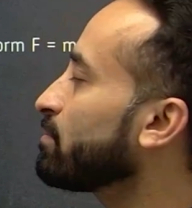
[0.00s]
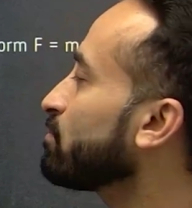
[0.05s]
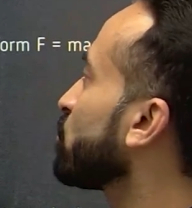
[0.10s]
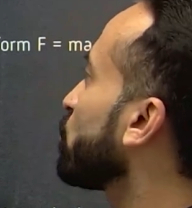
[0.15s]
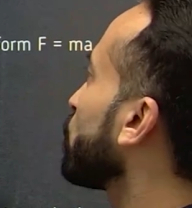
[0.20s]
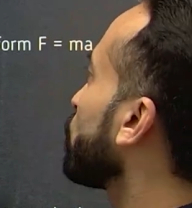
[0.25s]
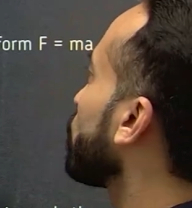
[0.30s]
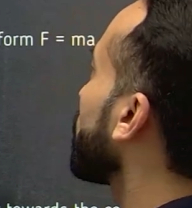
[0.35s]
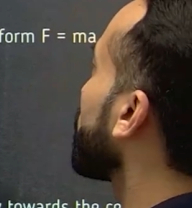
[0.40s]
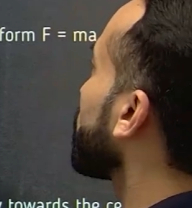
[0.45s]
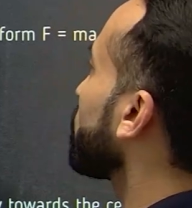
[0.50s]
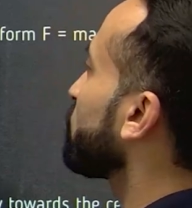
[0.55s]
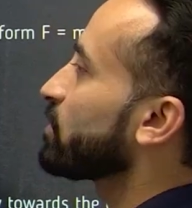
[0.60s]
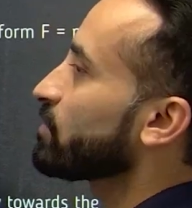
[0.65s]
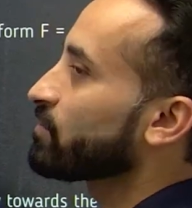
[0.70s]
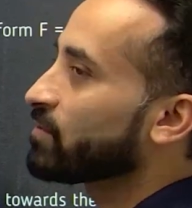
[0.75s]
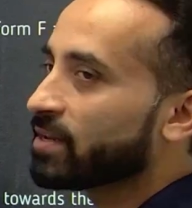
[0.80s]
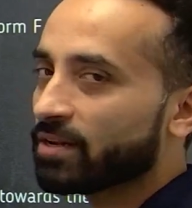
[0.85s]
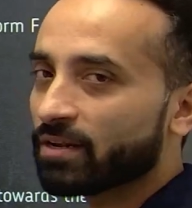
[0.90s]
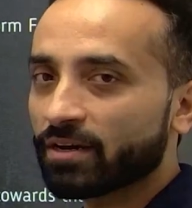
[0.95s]
Don't worry, we
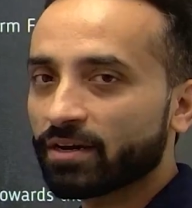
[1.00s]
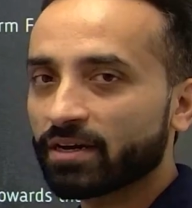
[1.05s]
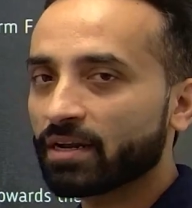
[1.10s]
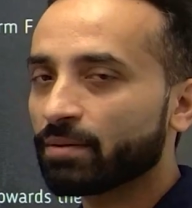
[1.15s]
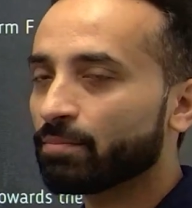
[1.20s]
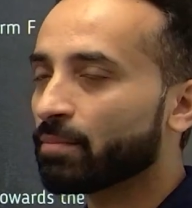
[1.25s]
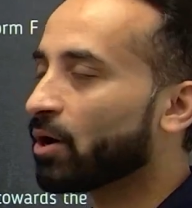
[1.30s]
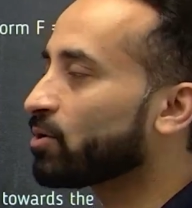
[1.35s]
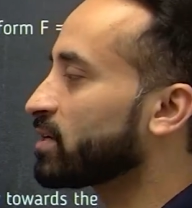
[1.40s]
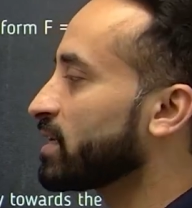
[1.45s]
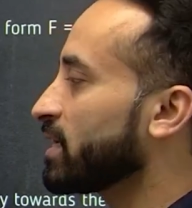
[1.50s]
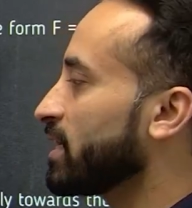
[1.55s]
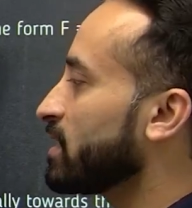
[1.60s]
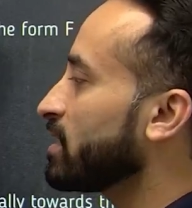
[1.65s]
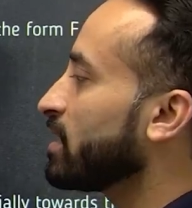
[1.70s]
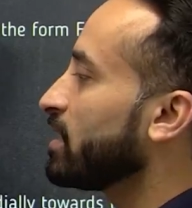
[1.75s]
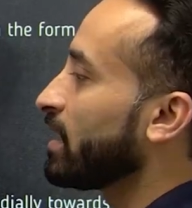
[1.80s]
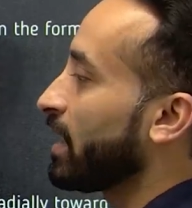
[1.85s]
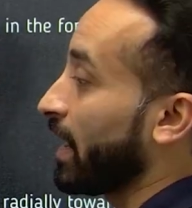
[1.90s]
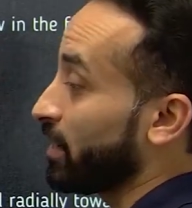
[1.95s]
will learn about it
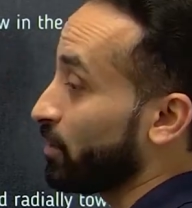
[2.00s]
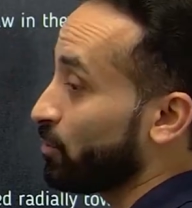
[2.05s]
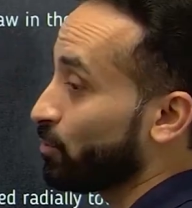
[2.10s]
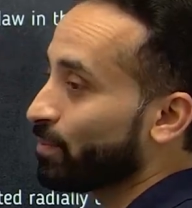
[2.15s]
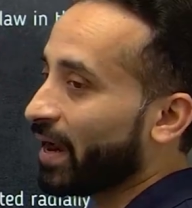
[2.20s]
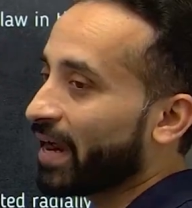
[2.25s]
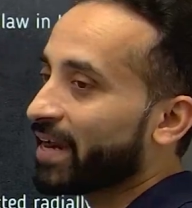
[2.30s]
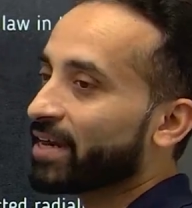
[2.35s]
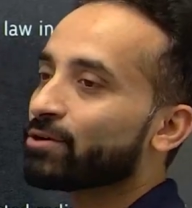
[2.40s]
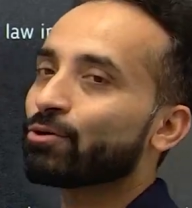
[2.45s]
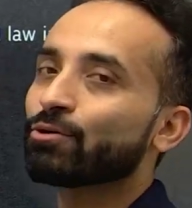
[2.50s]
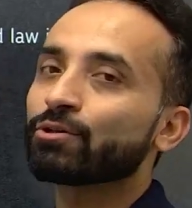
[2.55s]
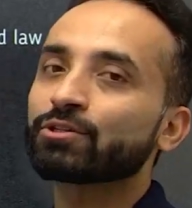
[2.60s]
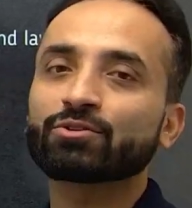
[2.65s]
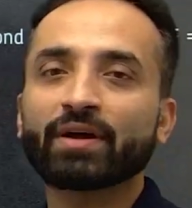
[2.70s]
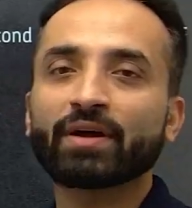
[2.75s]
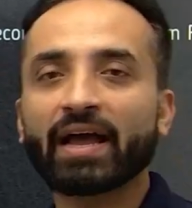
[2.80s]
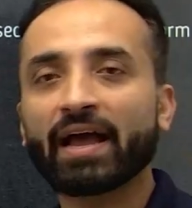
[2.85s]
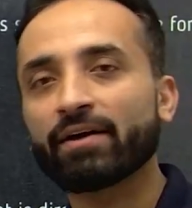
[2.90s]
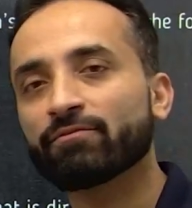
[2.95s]
and you might also
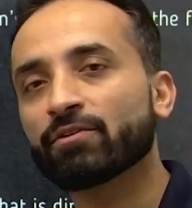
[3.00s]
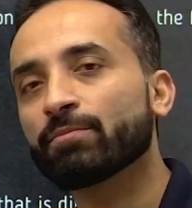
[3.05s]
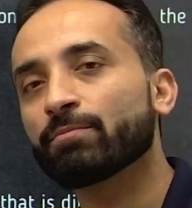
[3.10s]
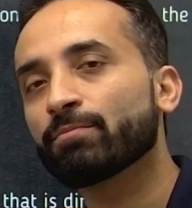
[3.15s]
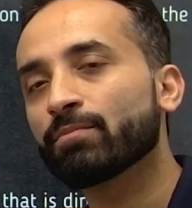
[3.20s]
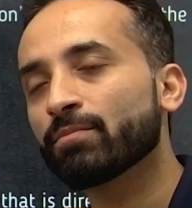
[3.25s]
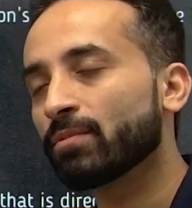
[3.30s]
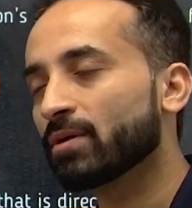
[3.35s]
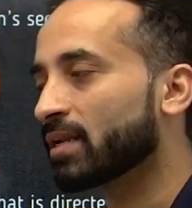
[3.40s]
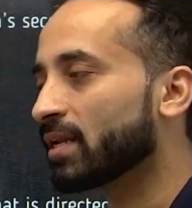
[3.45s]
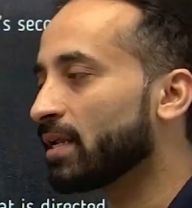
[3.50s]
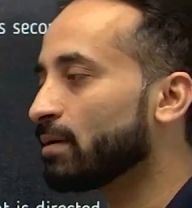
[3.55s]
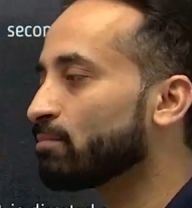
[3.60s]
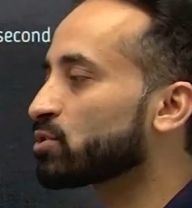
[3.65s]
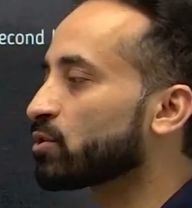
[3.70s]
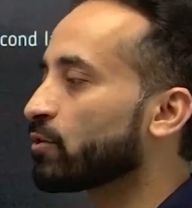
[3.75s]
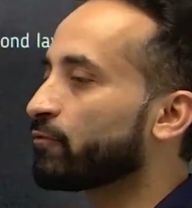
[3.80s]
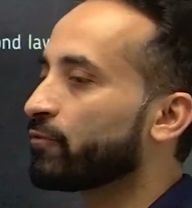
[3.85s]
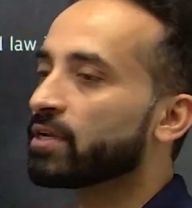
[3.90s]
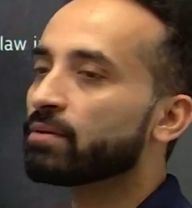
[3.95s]
have a glimpse
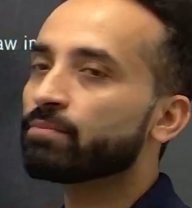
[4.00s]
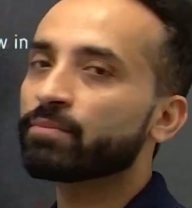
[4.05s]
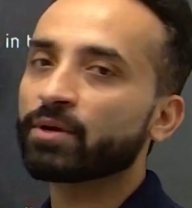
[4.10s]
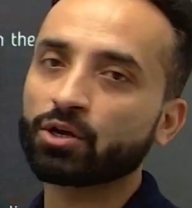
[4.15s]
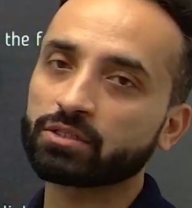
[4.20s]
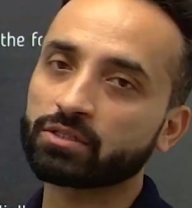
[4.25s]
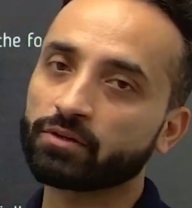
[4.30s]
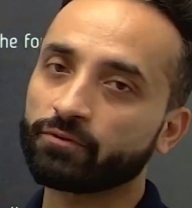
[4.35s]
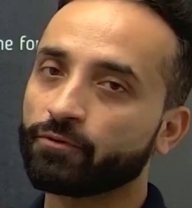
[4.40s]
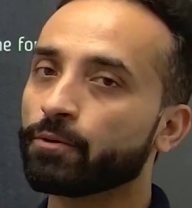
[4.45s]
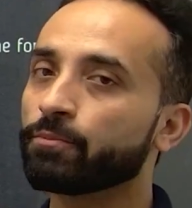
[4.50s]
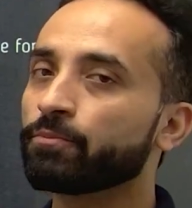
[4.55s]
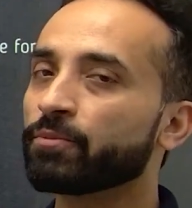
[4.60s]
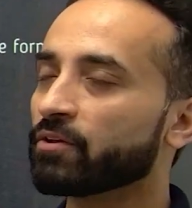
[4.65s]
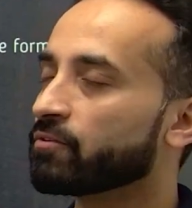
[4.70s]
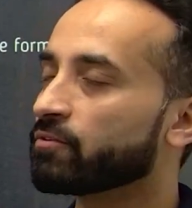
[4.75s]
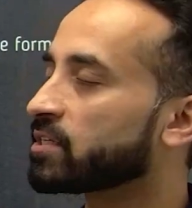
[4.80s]
of it because of your previous